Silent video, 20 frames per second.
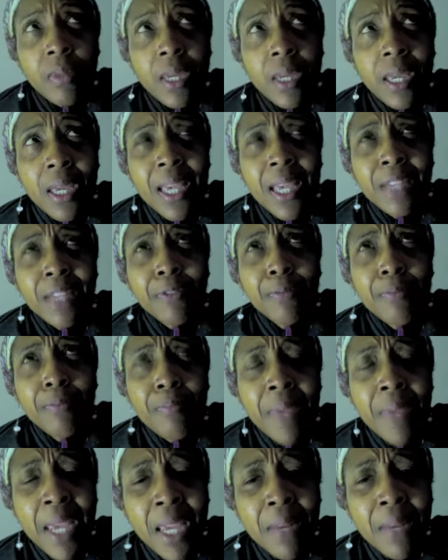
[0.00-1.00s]
It
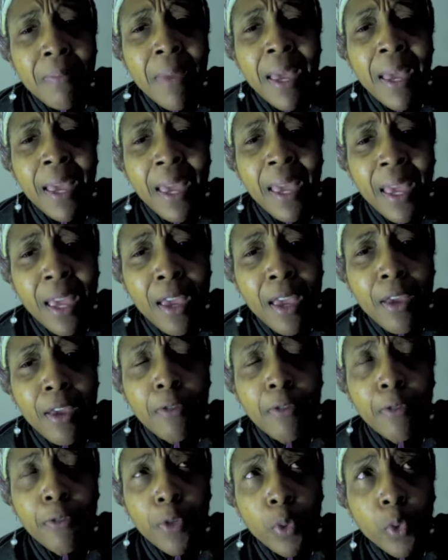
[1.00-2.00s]
made my hair
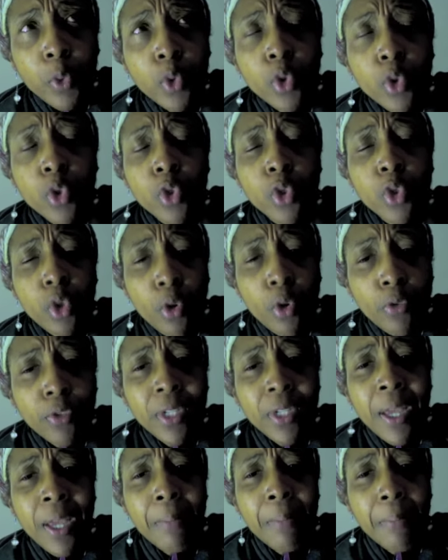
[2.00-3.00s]
feel soft
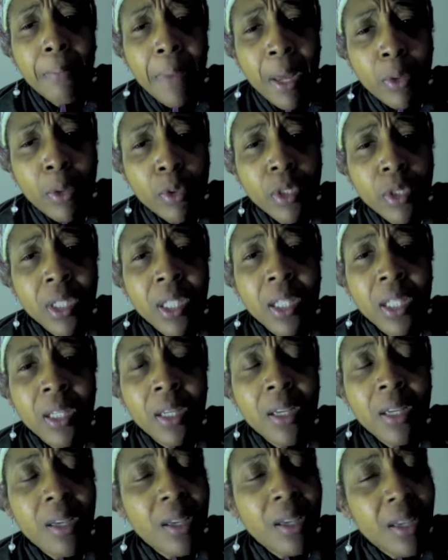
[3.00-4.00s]
and bouncy
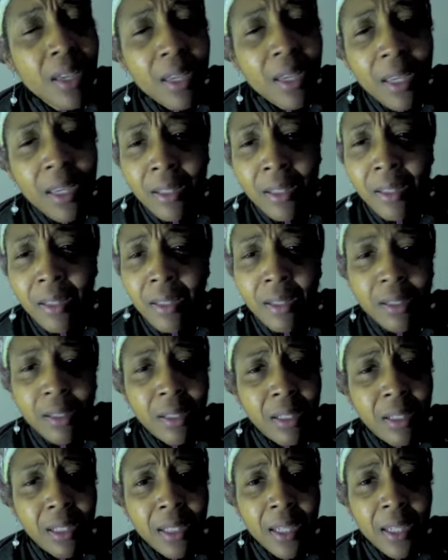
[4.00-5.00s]

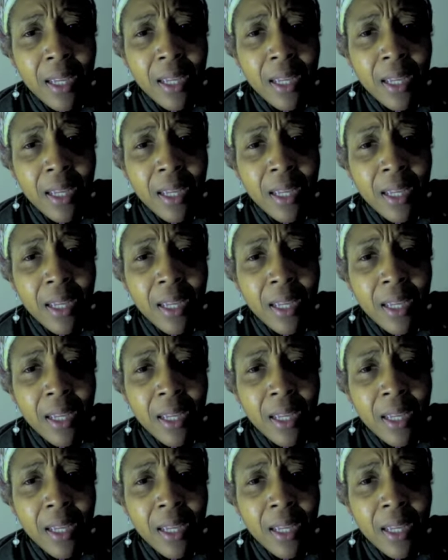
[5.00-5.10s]
instantly.